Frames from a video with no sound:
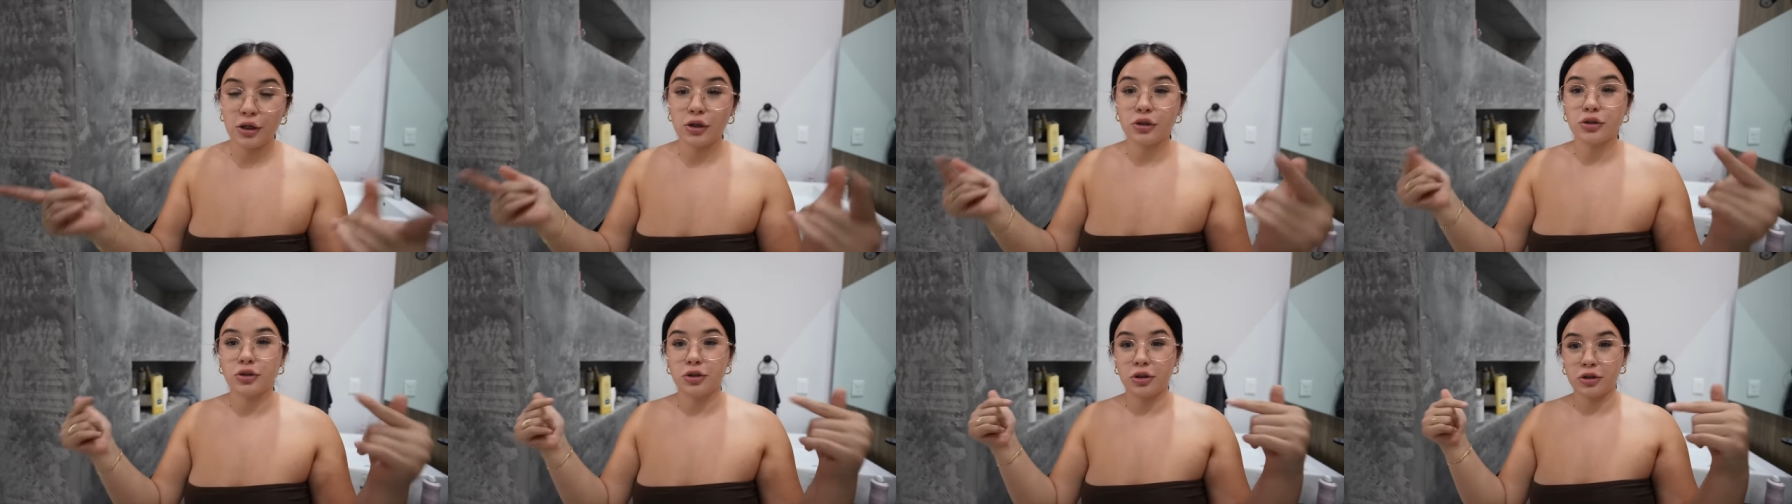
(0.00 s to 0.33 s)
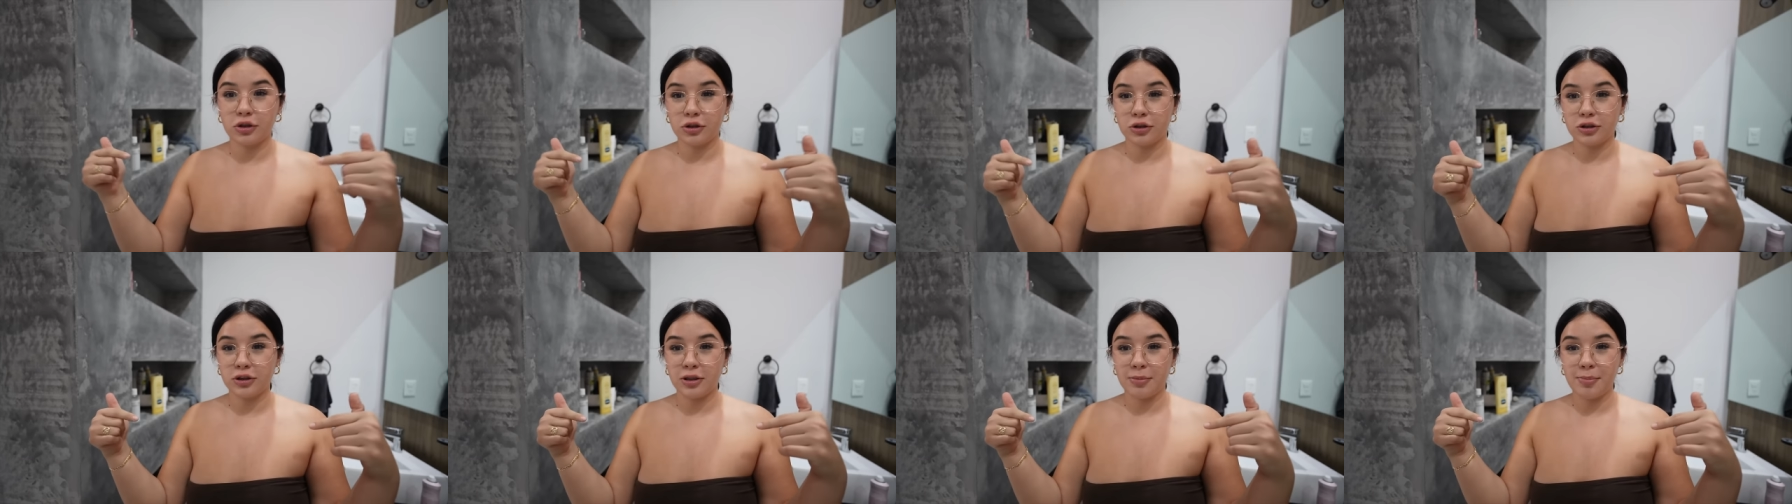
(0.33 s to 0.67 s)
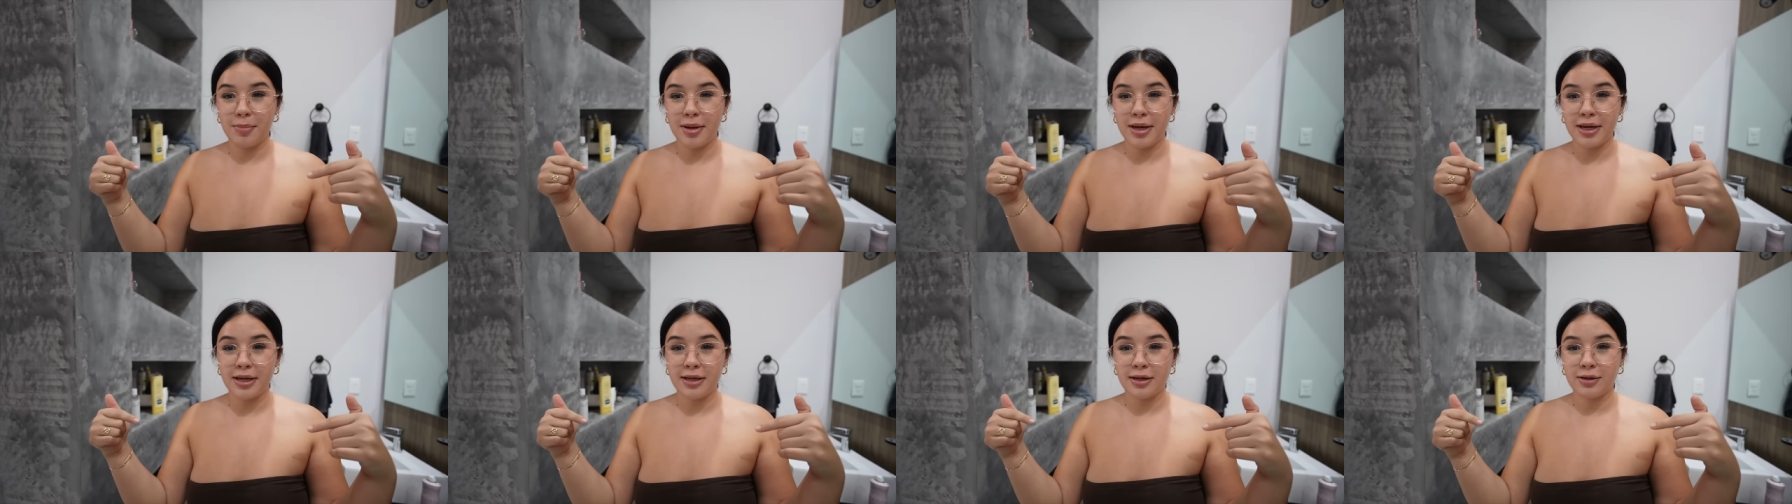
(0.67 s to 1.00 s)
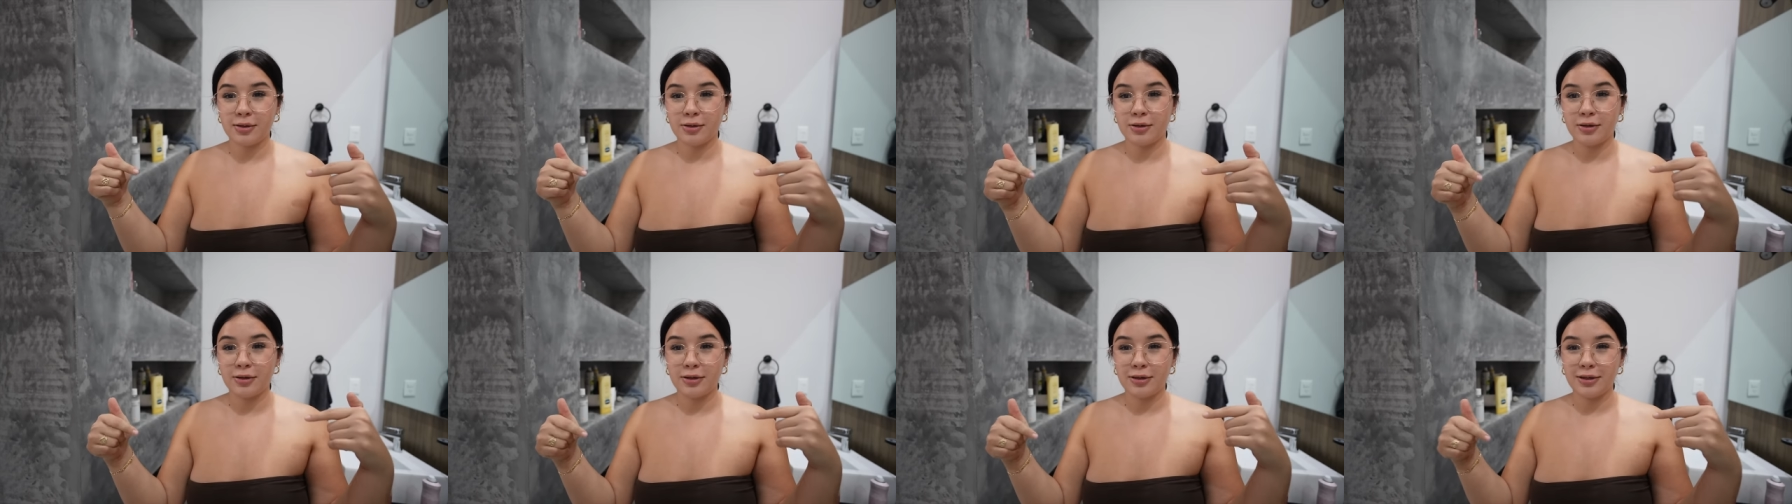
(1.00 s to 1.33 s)
nosotros en
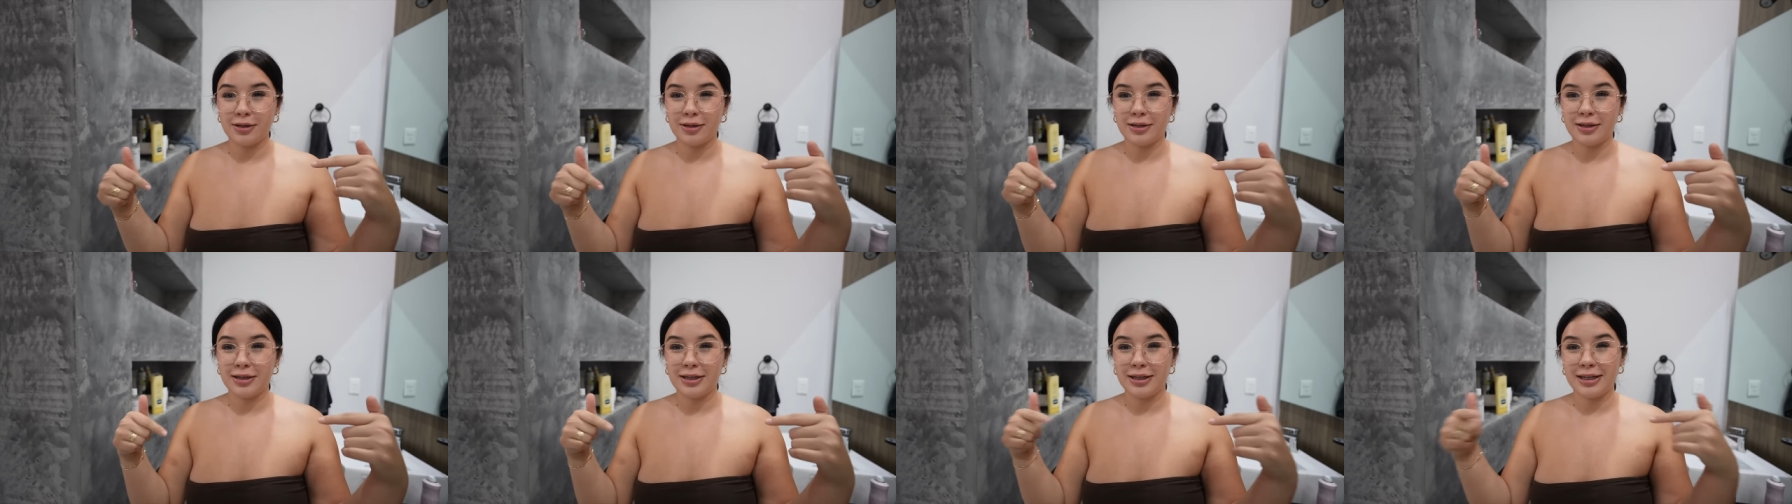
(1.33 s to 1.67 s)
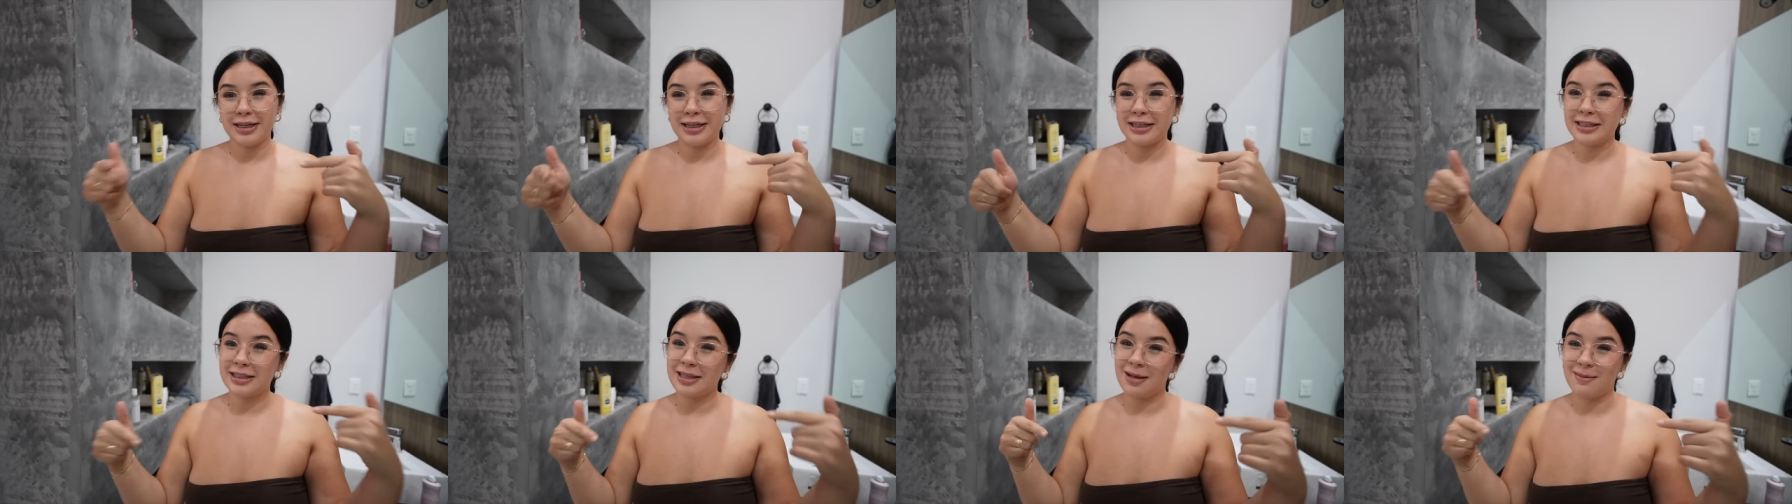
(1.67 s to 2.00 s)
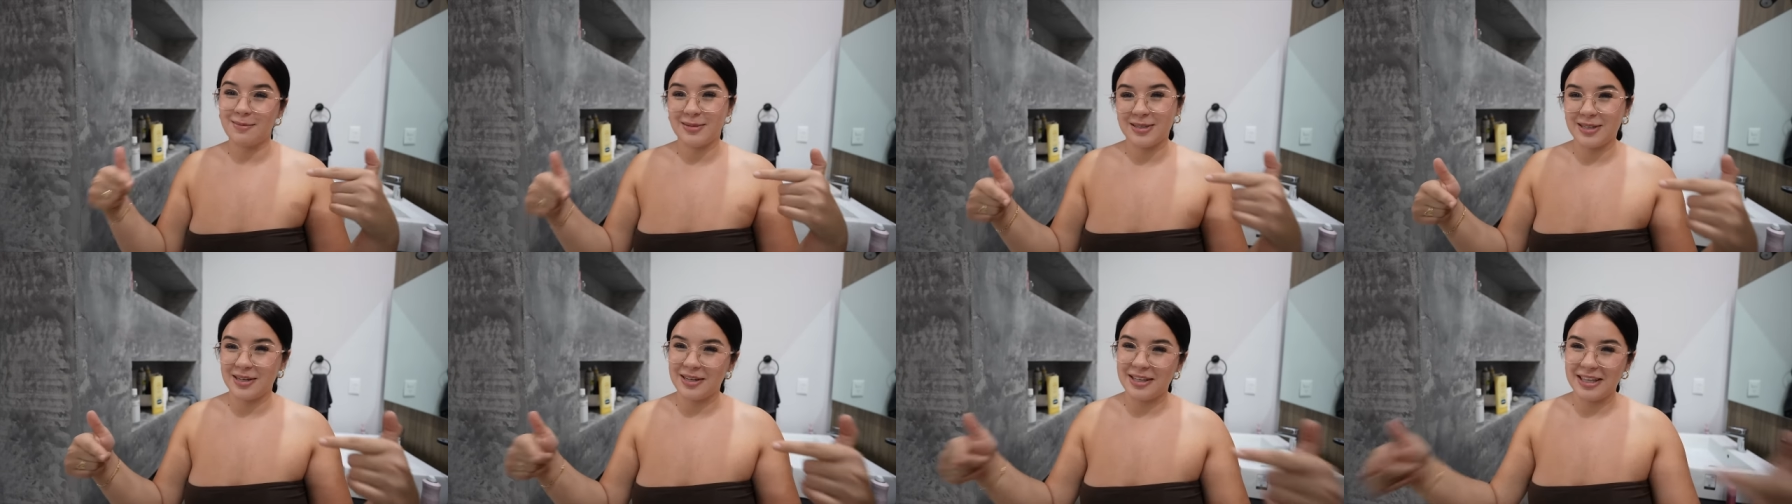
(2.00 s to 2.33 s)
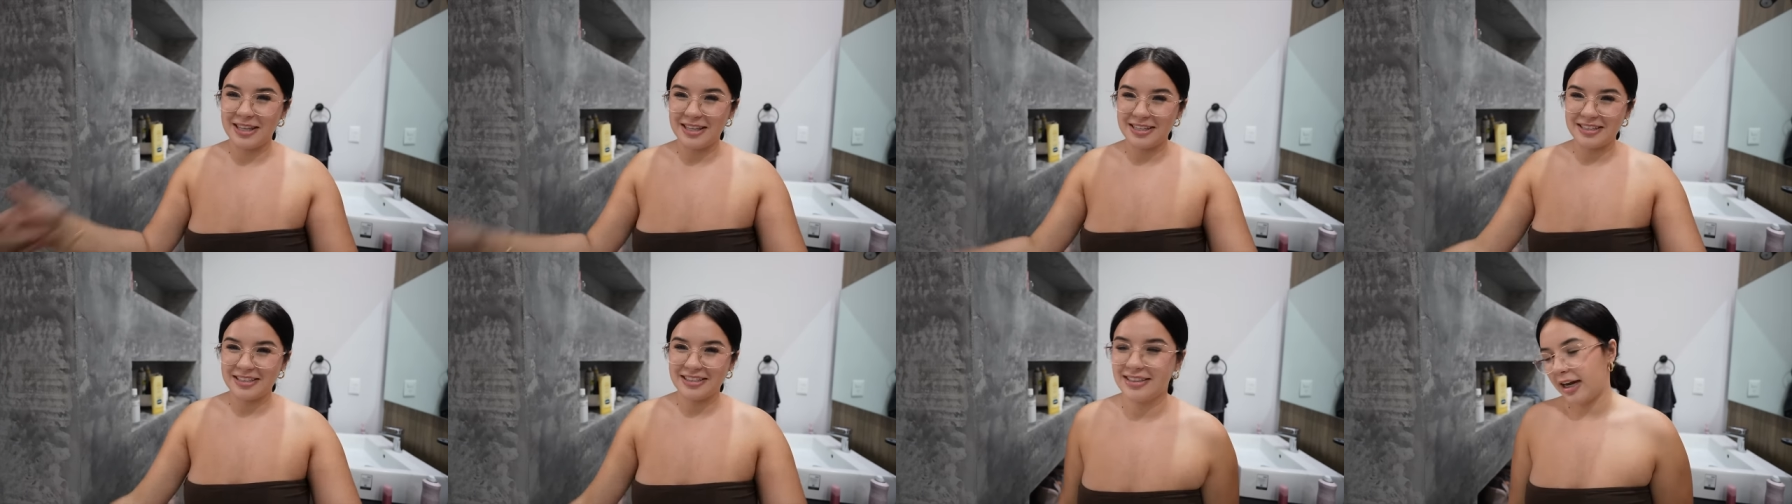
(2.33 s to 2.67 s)
México estamos
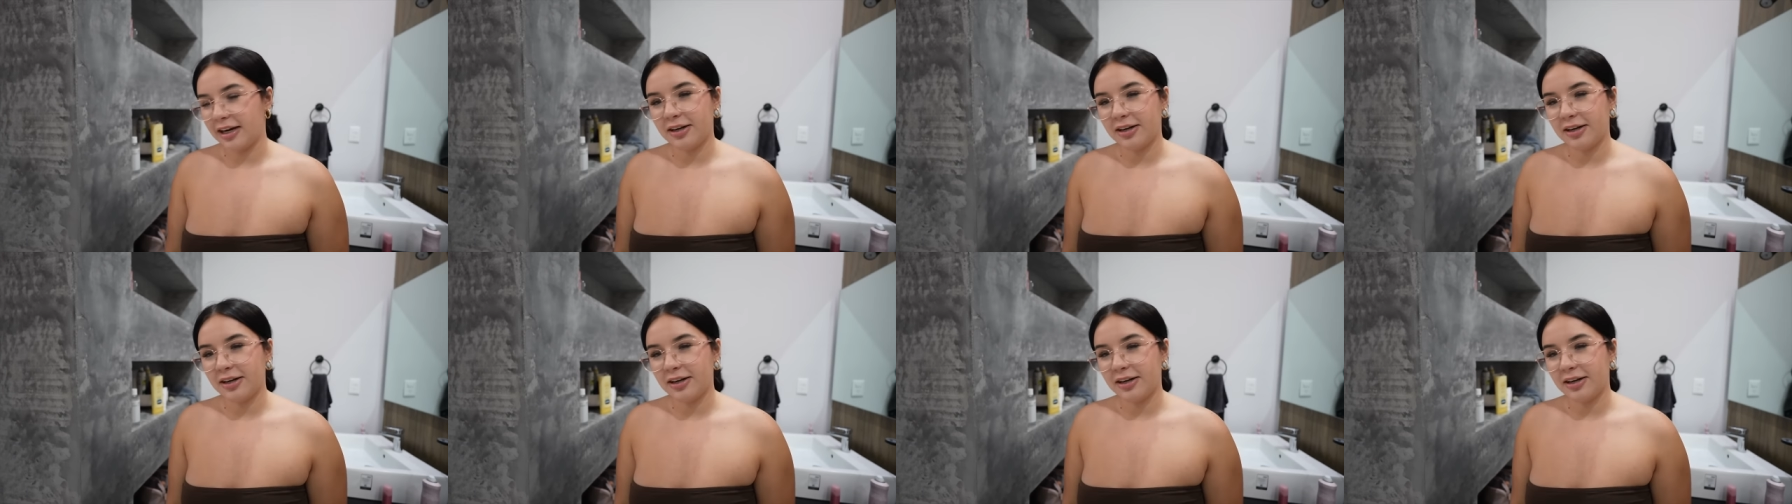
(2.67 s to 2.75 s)
jodidos.